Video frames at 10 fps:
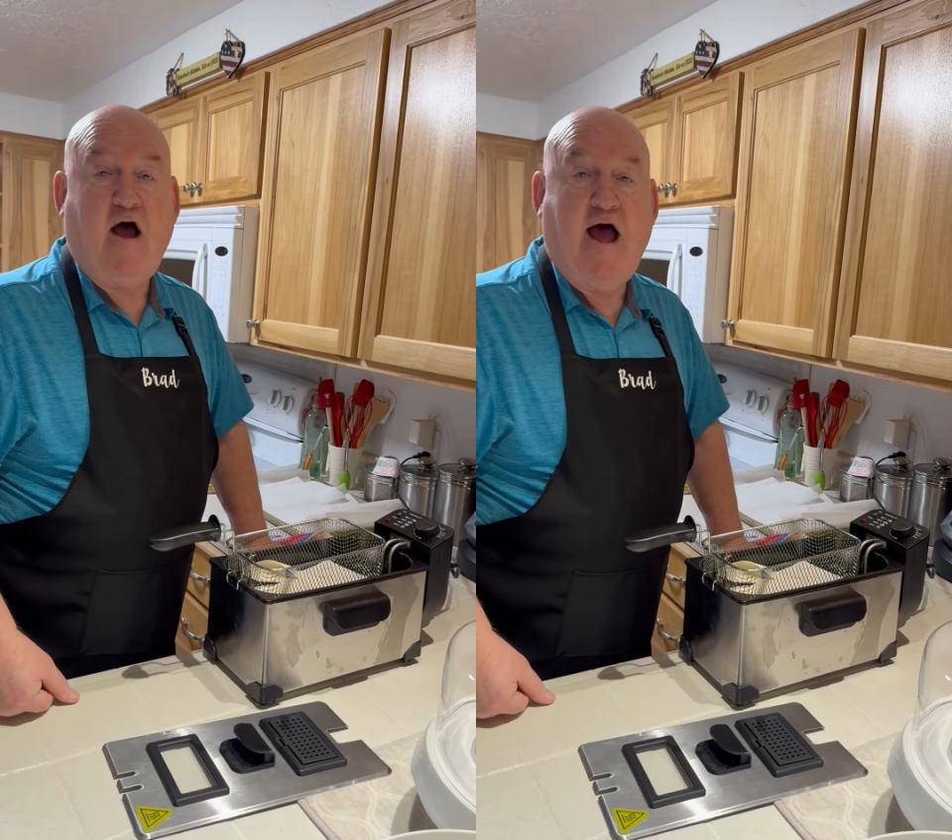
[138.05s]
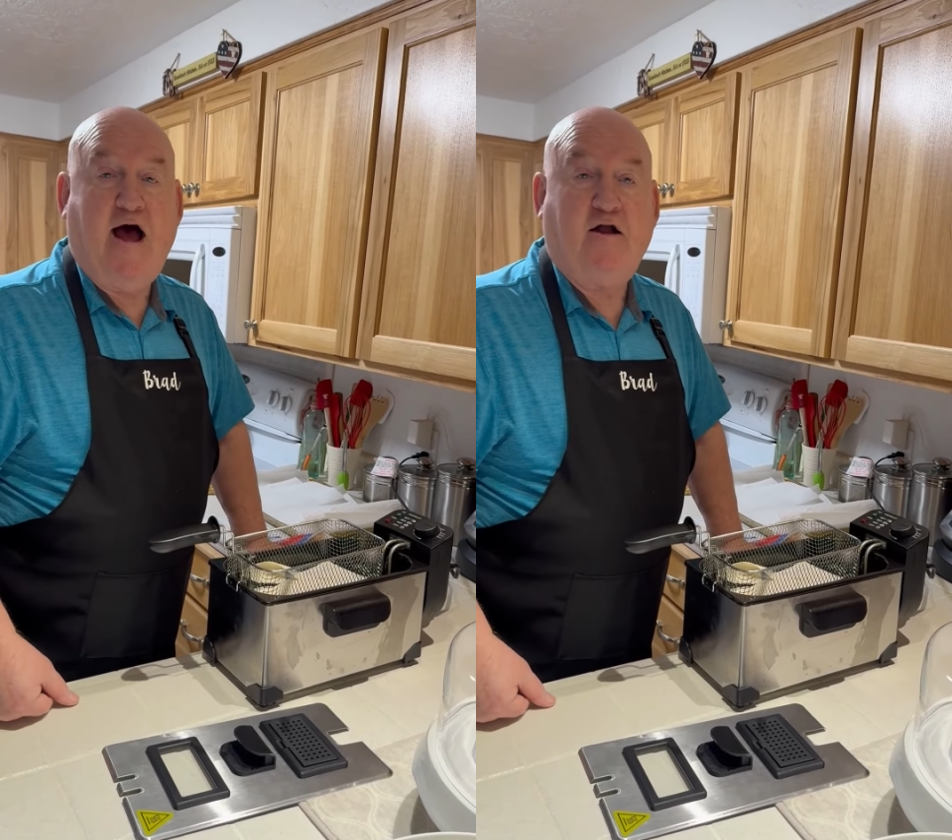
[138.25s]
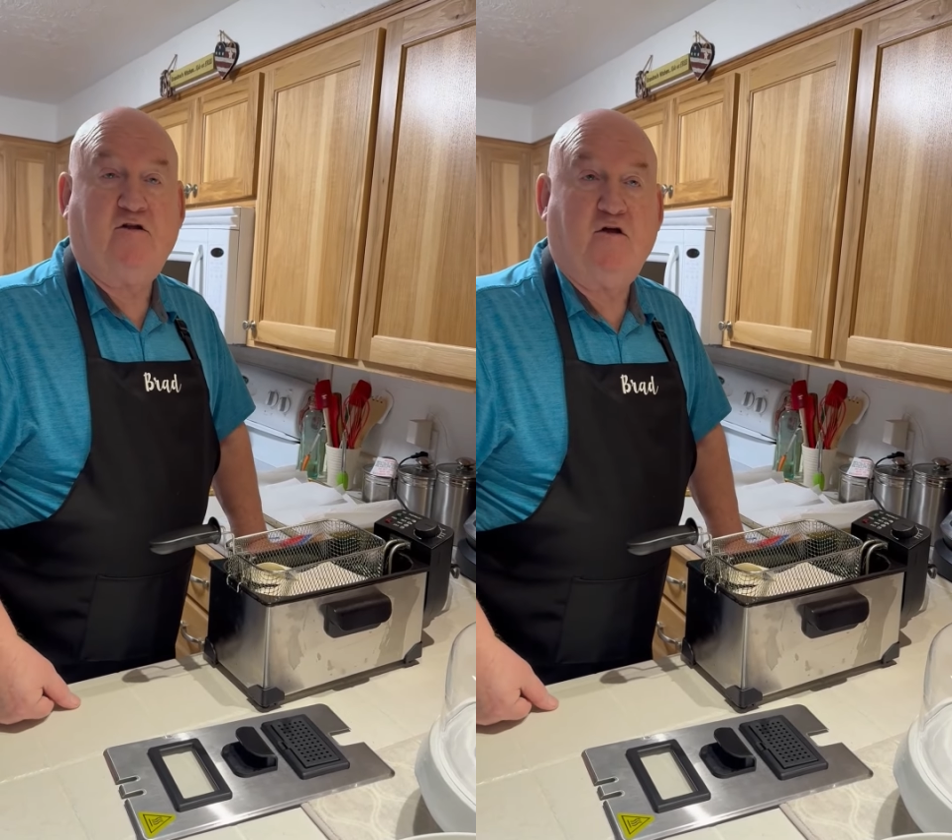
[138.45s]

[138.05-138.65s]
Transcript: at